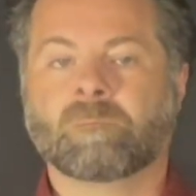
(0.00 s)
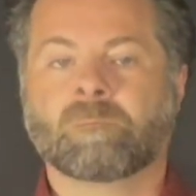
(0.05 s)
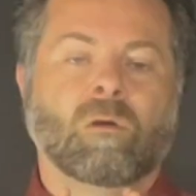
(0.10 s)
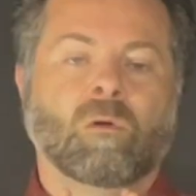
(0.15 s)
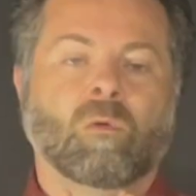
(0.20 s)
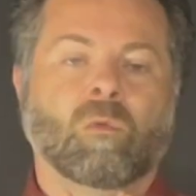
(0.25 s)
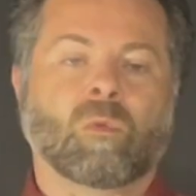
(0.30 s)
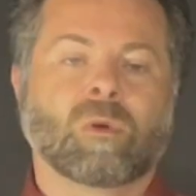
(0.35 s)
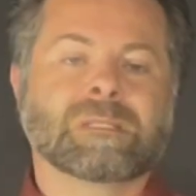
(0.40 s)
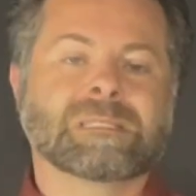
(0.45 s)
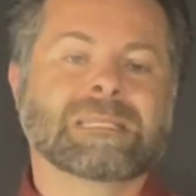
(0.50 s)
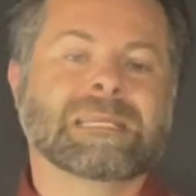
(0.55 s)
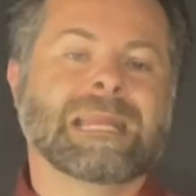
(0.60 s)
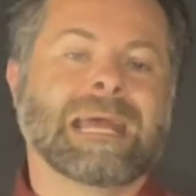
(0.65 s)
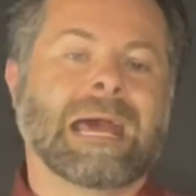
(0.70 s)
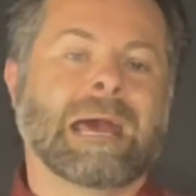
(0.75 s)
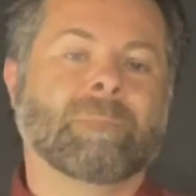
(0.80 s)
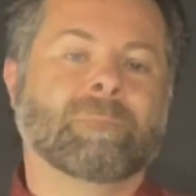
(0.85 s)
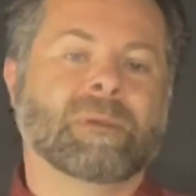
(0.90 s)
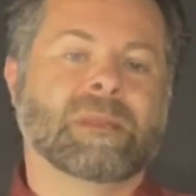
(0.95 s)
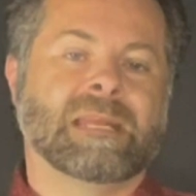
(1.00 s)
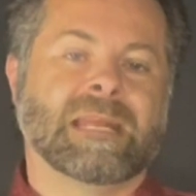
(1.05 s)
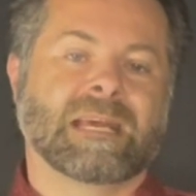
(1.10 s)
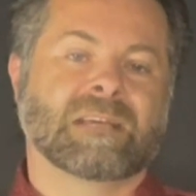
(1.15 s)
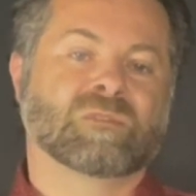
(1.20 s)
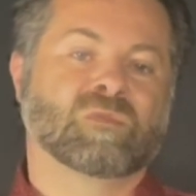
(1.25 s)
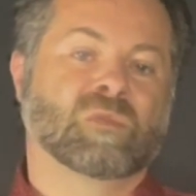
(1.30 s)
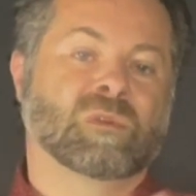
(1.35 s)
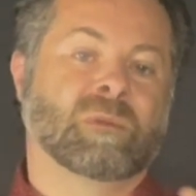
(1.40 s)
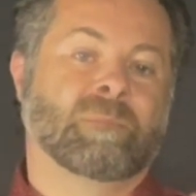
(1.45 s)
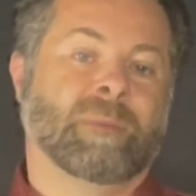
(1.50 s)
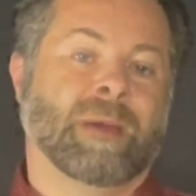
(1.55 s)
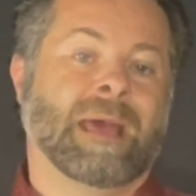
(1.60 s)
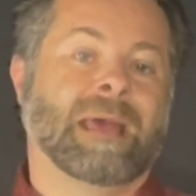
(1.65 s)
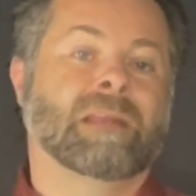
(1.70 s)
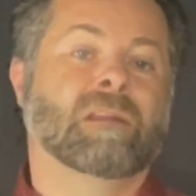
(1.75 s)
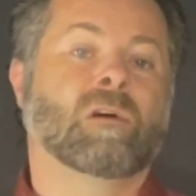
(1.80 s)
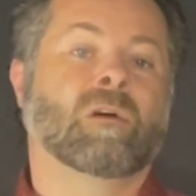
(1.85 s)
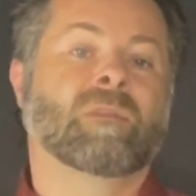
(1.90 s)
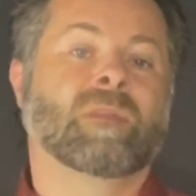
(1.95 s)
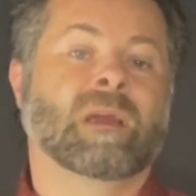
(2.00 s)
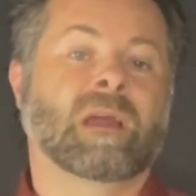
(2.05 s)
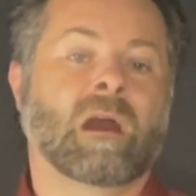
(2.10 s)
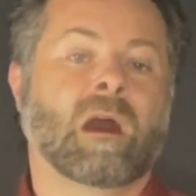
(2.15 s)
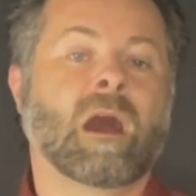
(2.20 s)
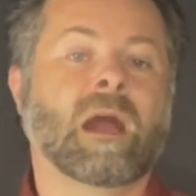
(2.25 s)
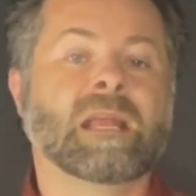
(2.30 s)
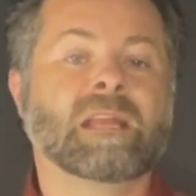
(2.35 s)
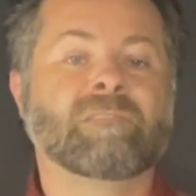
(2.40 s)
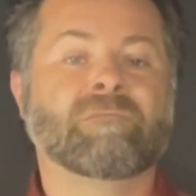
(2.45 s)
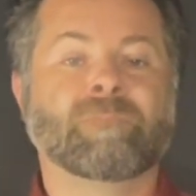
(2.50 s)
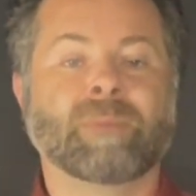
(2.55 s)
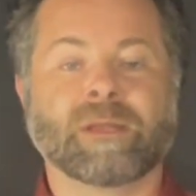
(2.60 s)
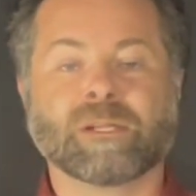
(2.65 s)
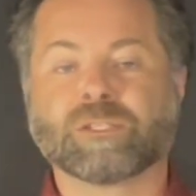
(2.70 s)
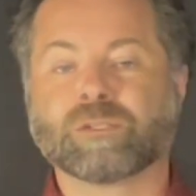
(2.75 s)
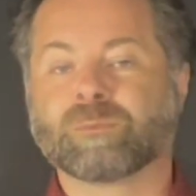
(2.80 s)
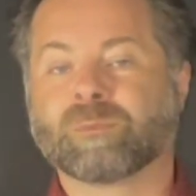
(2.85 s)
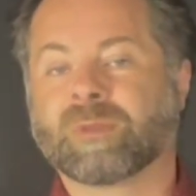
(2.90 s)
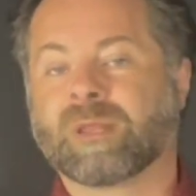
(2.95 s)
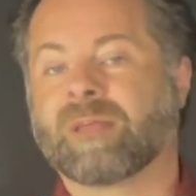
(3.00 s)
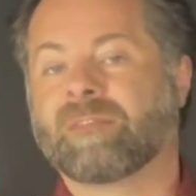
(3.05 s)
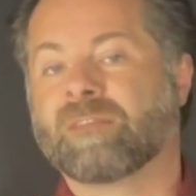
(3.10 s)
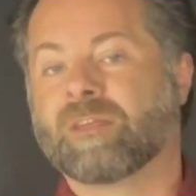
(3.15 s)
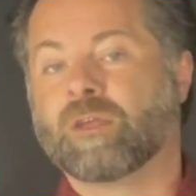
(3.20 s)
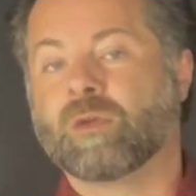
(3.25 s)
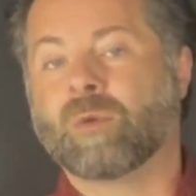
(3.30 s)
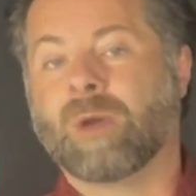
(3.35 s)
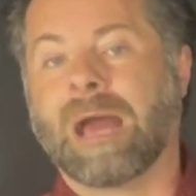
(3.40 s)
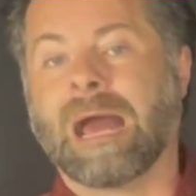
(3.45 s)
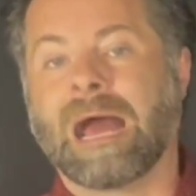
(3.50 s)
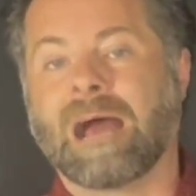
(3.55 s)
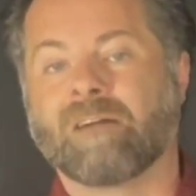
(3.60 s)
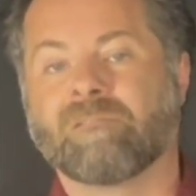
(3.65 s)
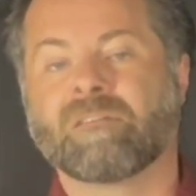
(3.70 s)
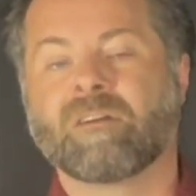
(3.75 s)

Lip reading: What's going to happen next will depend on the kind of pension plan that you have.